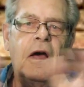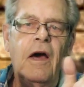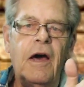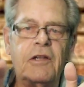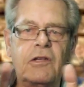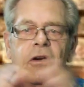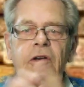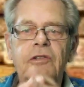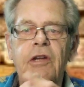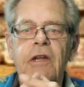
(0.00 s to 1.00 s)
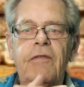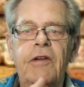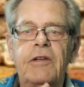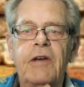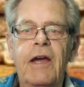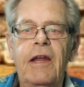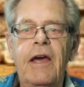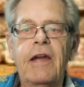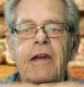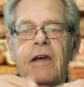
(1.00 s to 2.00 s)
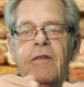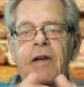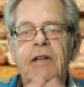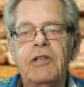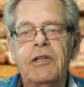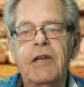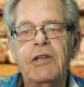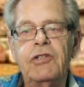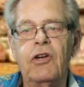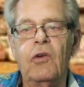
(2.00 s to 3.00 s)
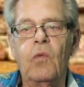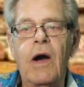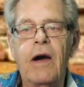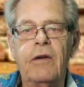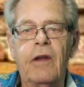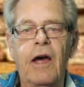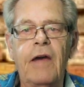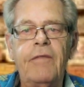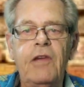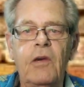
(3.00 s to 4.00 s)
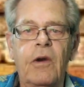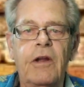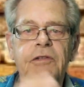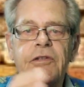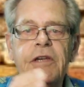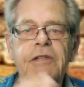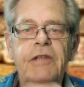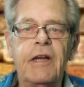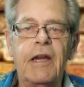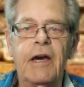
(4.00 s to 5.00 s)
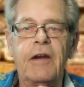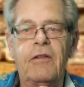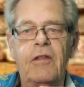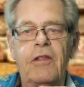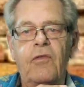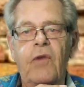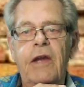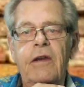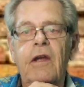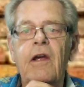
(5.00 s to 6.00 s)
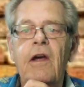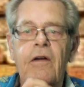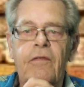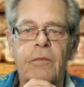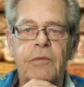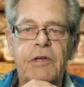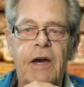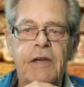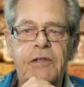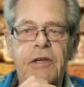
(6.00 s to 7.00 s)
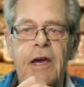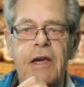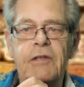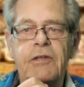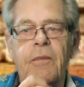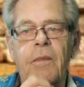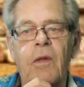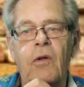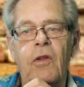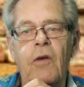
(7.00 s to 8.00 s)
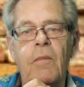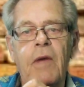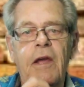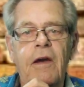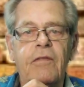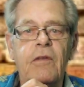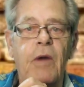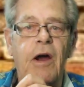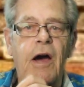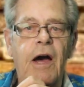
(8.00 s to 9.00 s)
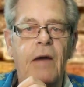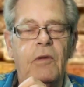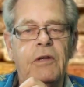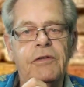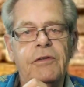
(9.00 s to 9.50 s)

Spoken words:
And as long as you live in Thailand near vegetation or wildlife, you are unceasingly under the threat from Thai snakes, although many of them are harmless.